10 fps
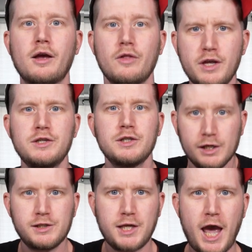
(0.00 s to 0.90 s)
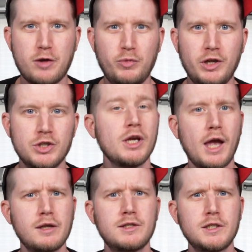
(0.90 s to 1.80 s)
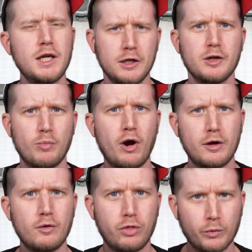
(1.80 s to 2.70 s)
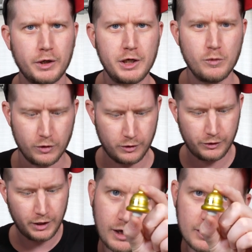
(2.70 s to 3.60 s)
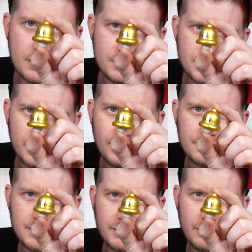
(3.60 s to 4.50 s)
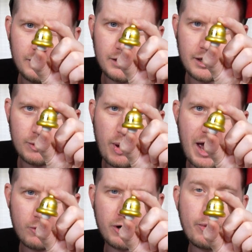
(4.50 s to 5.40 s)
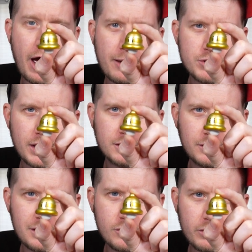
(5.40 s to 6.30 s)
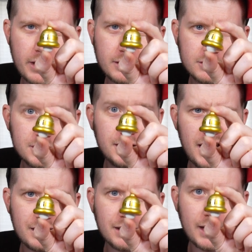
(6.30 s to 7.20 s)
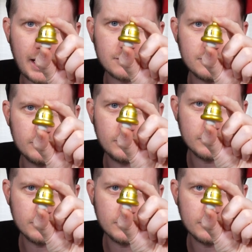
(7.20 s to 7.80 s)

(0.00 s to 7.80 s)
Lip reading: This is Cat Peach, as seen in Mario 3D World. And this is the little power-up object that you collect to get the cat suit.